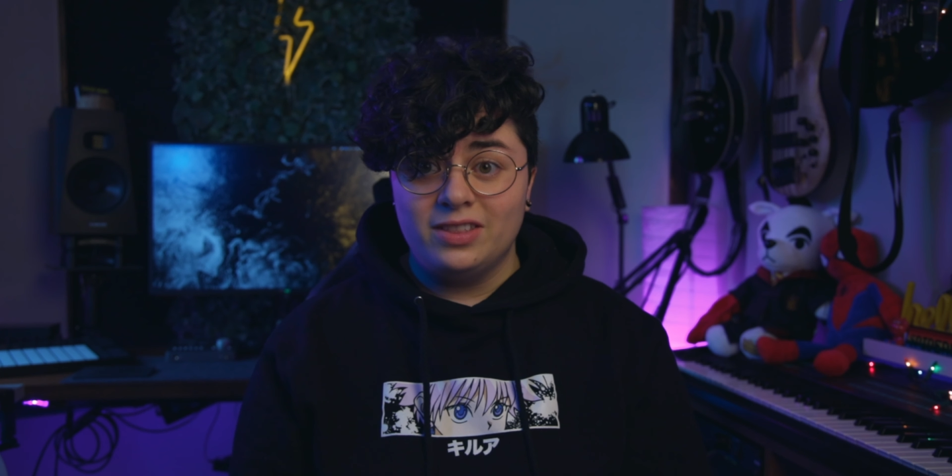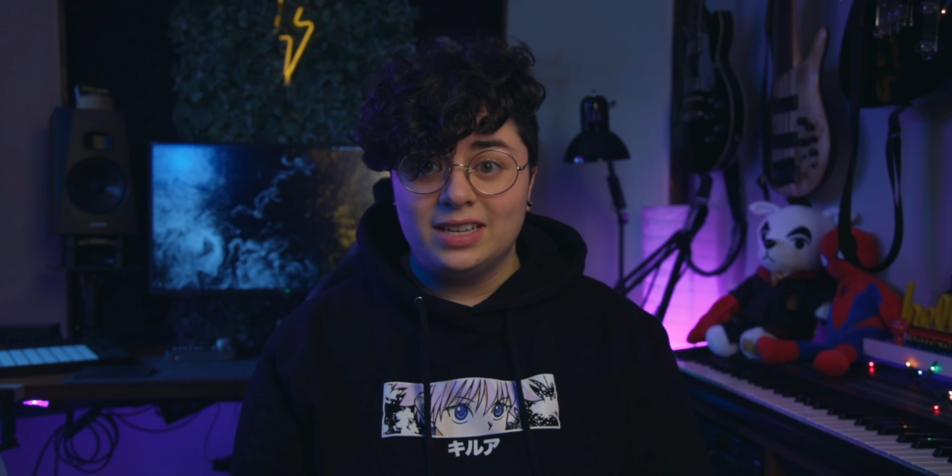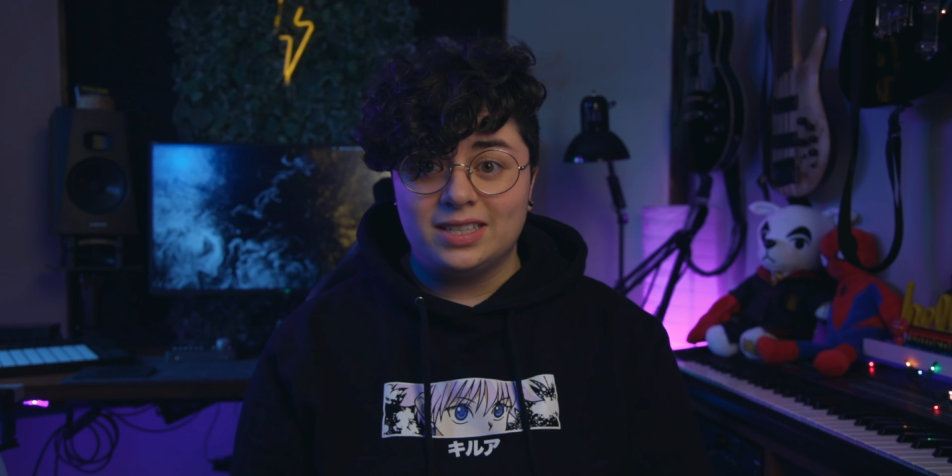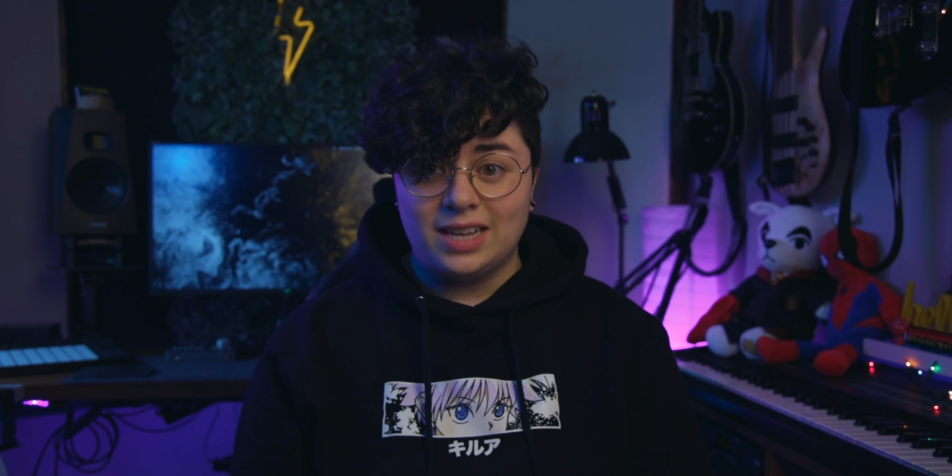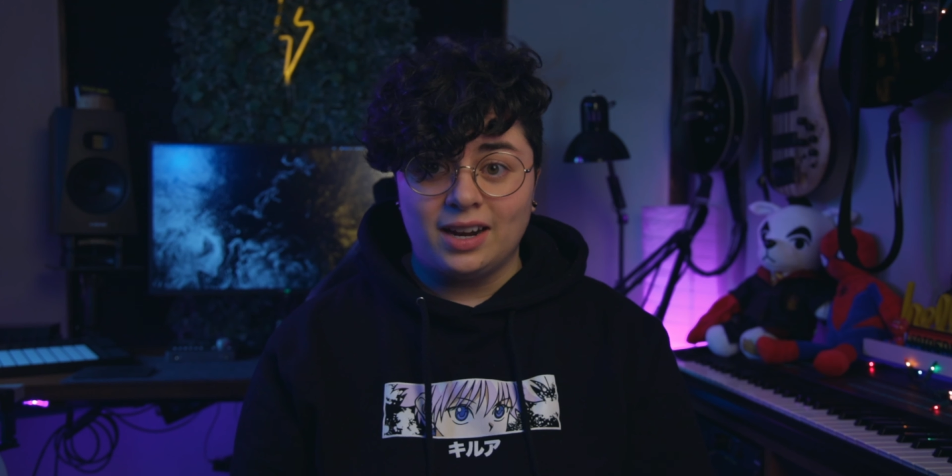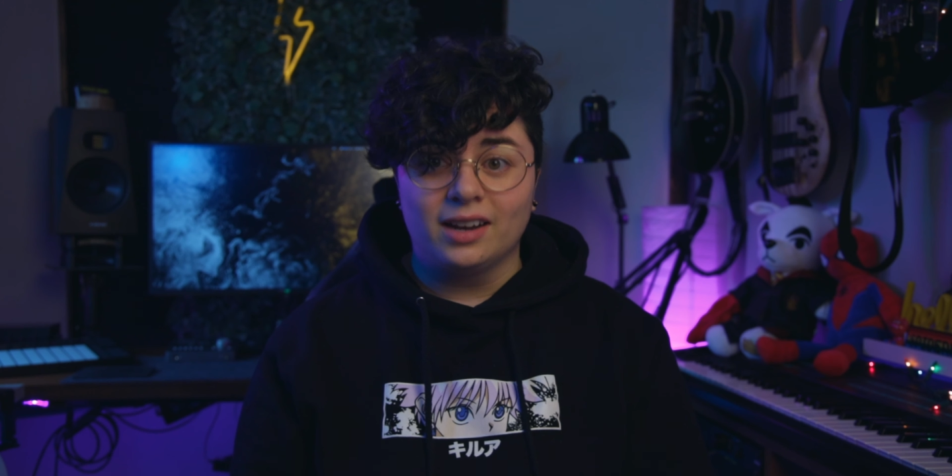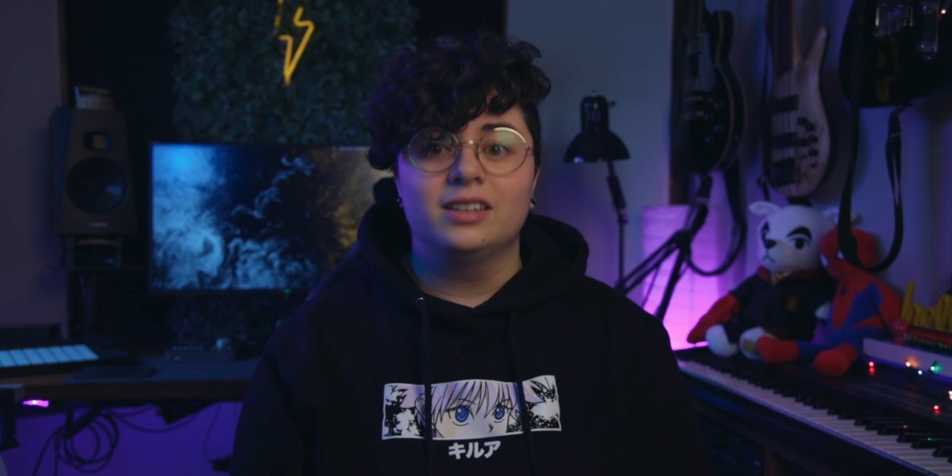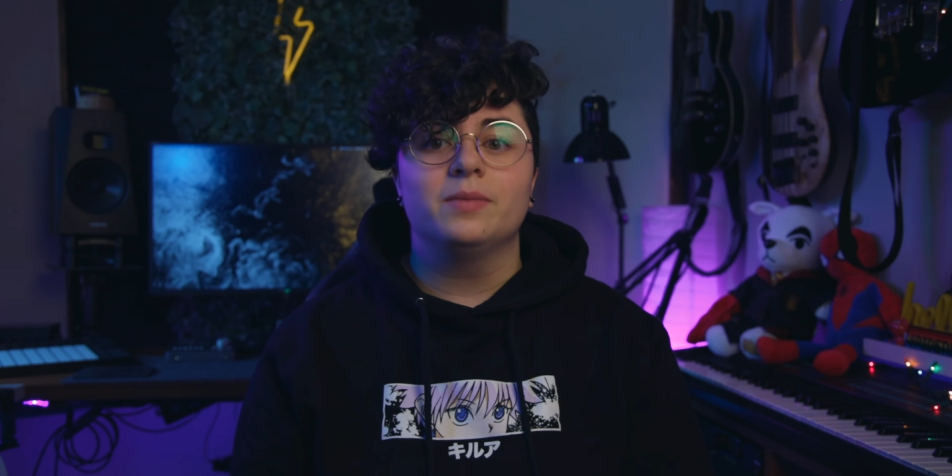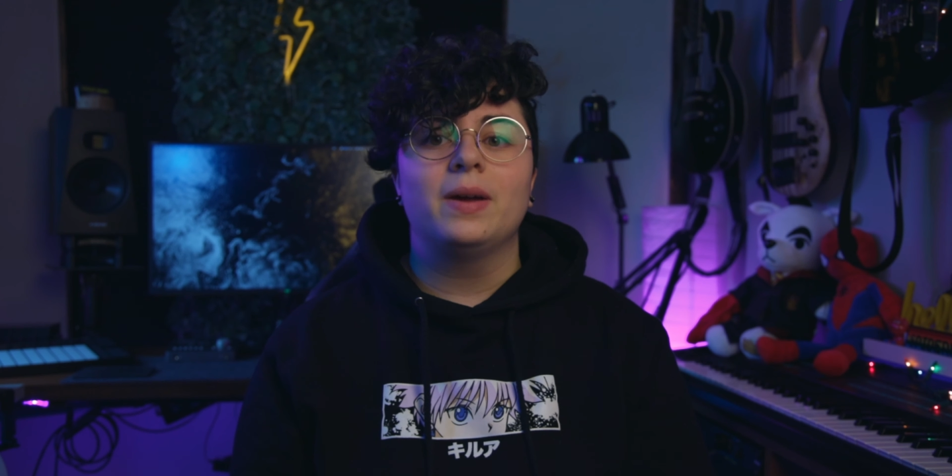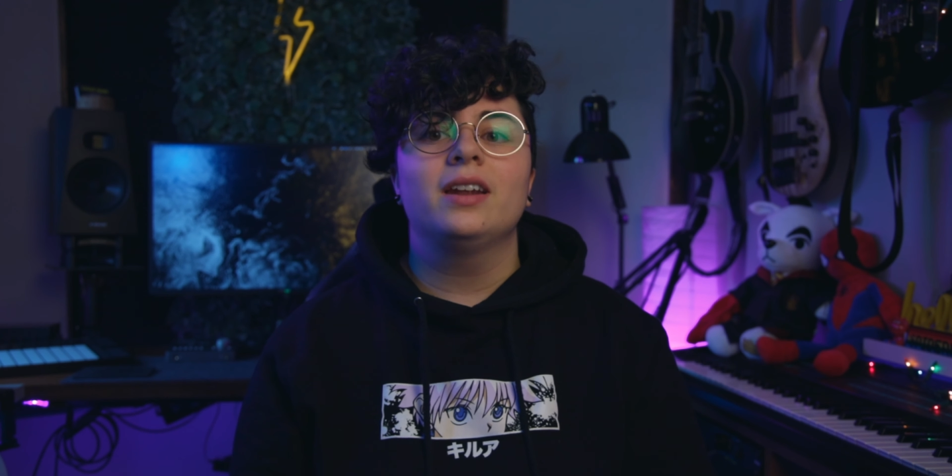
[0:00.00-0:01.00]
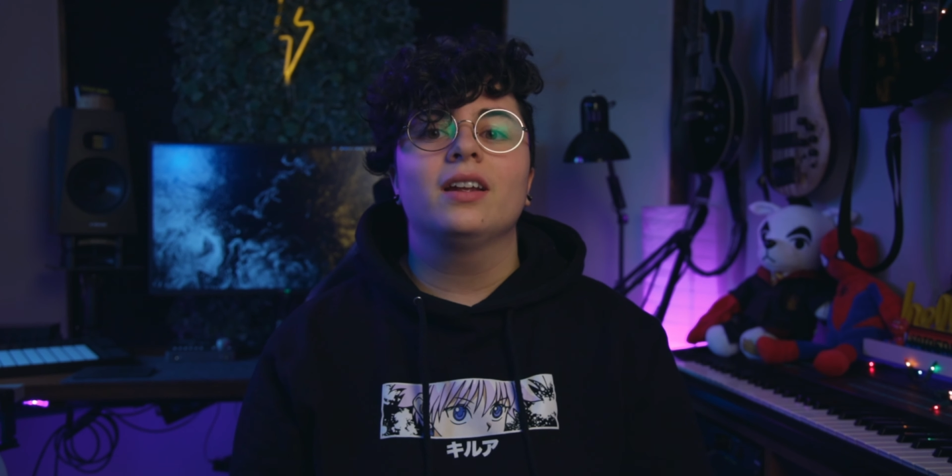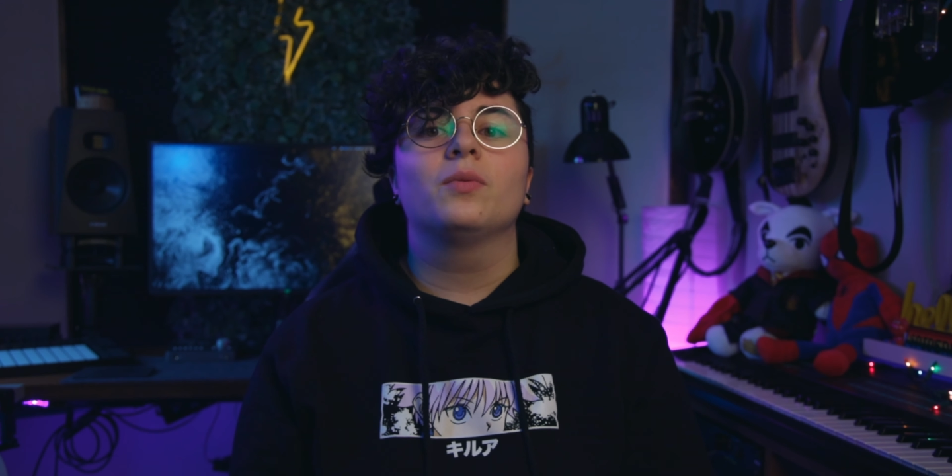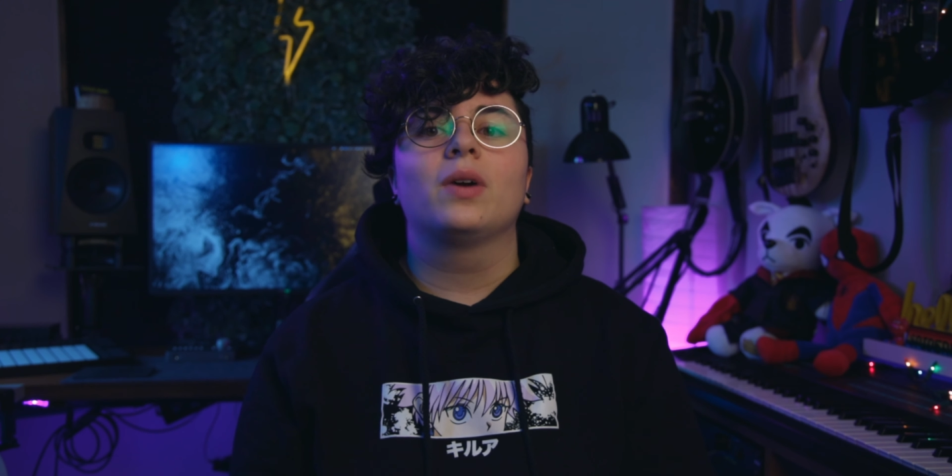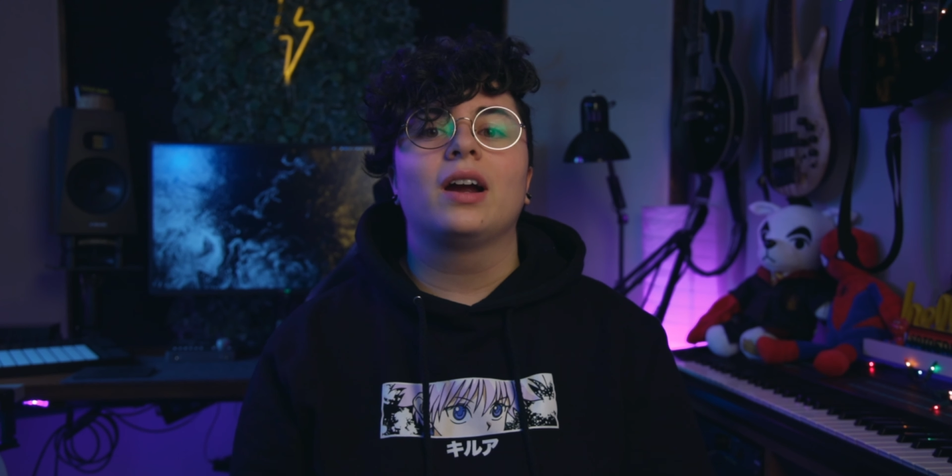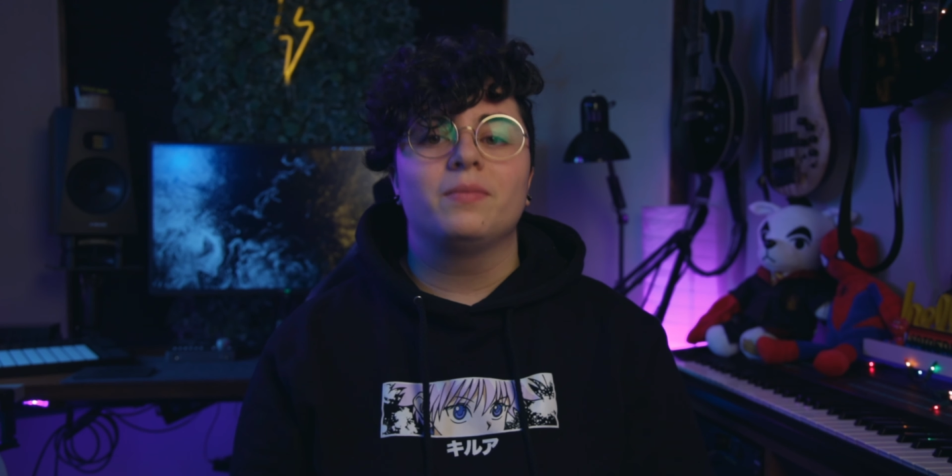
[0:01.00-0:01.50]
in this setting, depending
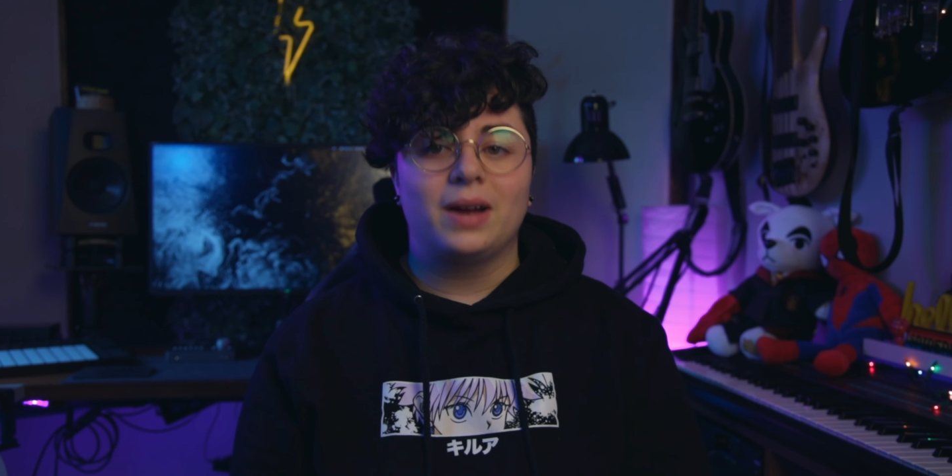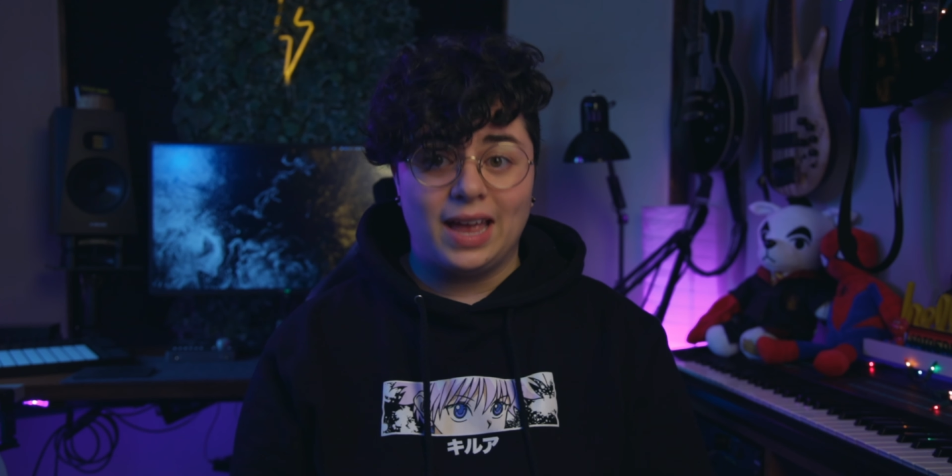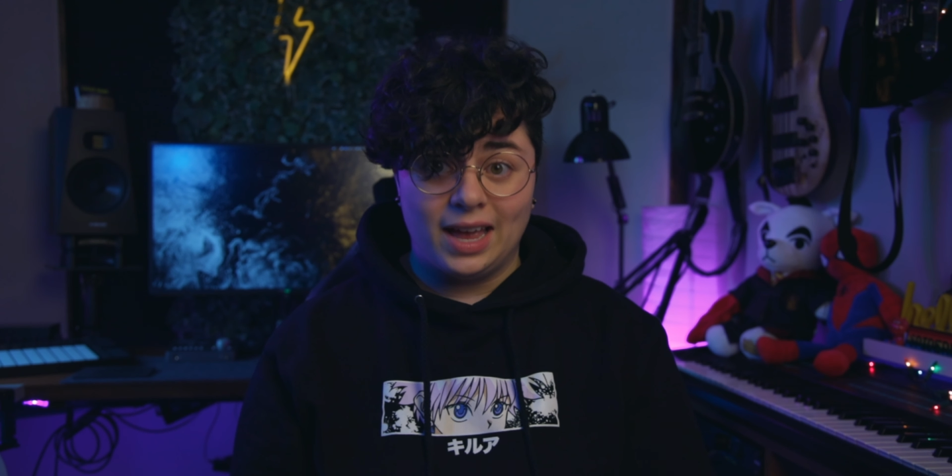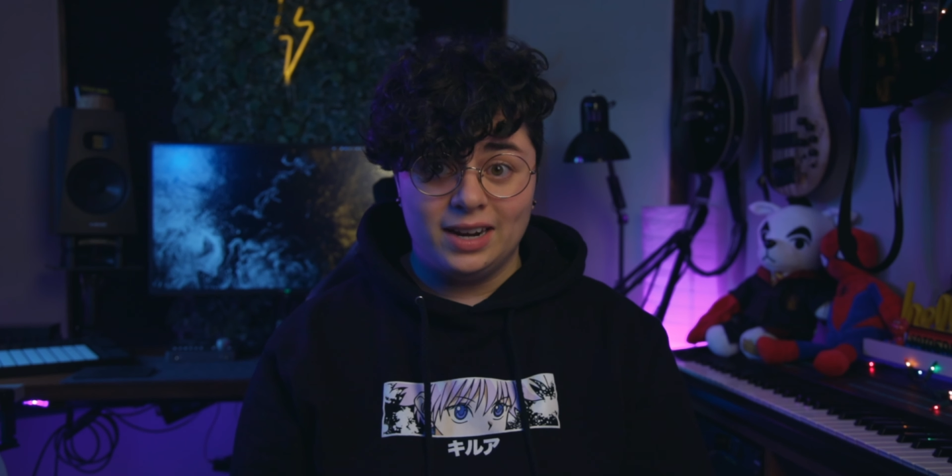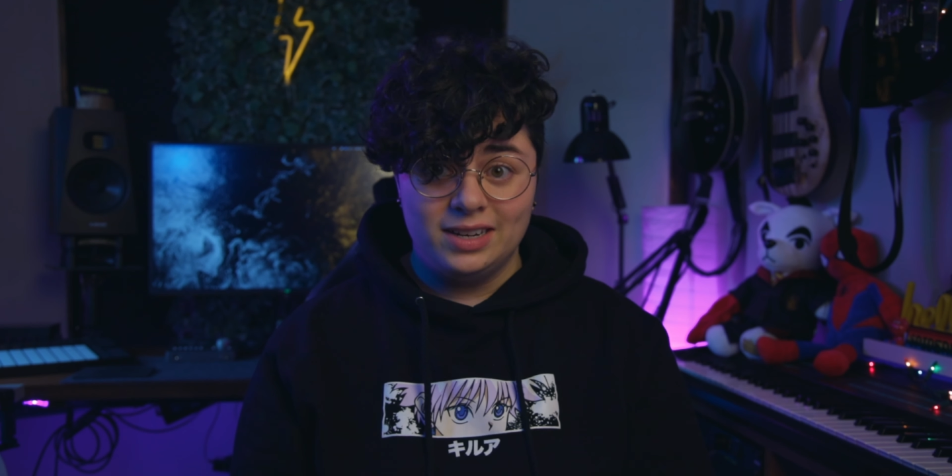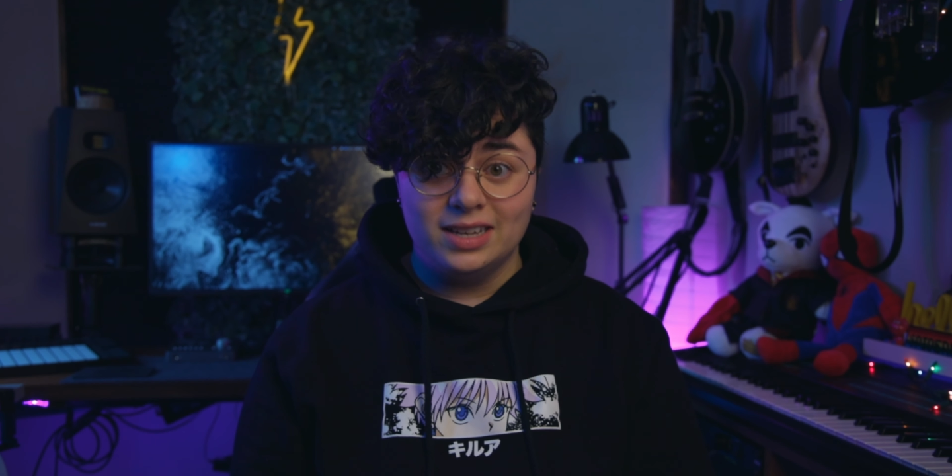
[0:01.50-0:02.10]
on where my head